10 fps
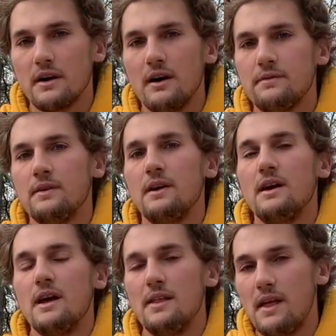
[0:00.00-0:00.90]
off,
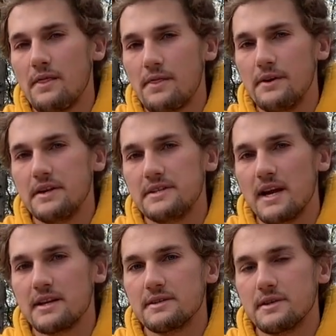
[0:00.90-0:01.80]
and then 30
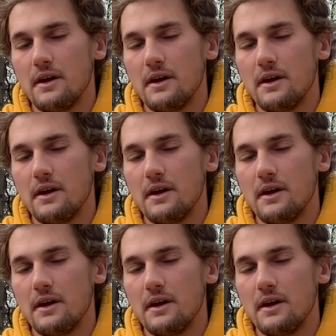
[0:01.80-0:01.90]
seconds